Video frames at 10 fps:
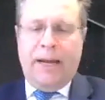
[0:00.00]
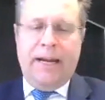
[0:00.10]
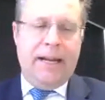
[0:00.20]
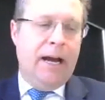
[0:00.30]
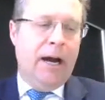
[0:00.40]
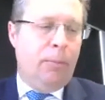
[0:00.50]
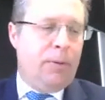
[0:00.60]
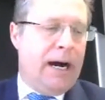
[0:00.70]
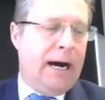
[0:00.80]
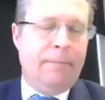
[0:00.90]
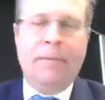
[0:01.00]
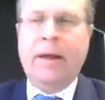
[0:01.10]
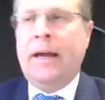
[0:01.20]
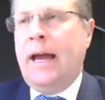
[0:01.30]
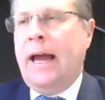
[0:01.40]
here to help,
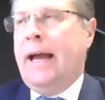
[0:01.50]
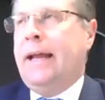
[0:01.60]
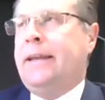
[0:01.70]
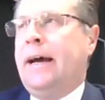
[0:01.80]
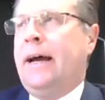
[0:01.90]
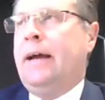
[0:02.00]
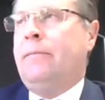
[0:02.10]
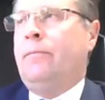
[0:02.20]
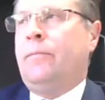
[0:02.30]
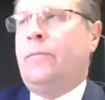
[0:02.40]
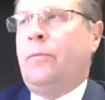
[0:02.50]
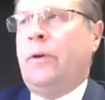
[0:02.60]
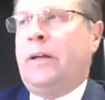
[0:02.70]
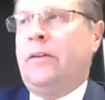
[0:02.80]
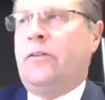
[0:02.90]
and
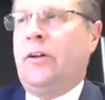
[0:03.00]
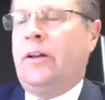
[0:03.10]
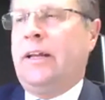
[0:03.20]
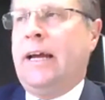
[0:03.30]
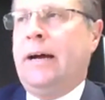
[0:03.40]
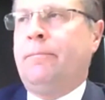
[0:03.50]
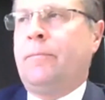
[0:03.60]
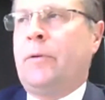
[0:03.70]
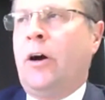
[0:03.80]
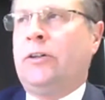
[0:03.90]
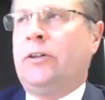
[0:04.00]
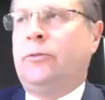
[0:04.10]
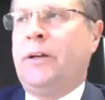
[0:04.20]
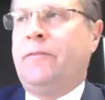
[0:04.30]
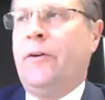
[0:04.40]
we can certainly guide you a
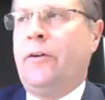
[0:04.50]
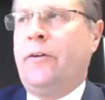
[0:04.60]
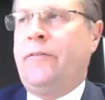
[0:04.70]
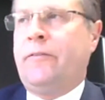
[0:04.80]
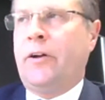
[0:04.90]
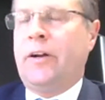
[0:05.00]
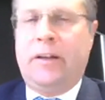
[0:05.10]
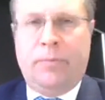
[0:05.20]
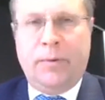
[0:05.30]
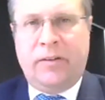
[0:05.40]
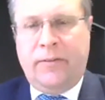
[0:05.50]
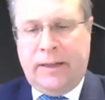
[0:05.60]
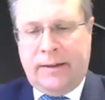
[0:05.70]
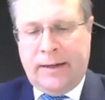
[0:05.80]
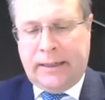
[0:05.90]
bit further if you've got any
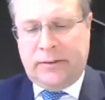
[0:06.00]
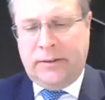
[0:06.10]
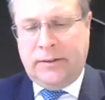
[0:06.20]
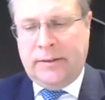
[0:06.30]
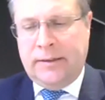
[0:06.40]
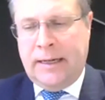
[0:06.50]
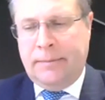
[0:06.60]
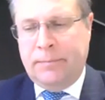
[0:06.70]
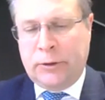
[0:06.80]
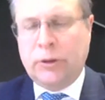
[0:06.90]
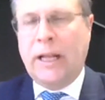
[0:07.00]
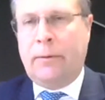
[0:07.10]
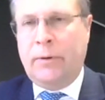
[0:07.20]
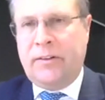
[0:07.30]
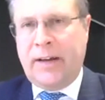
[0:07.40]
specific deductions. But good
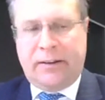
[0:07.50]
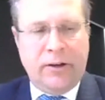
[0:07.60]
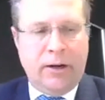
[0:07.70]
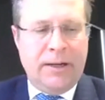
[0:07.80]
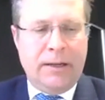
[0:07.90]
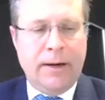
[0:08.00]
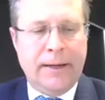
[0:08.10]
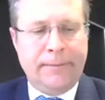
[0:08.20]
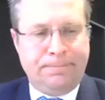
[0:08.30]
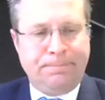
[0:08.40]
luck with tax time anyway.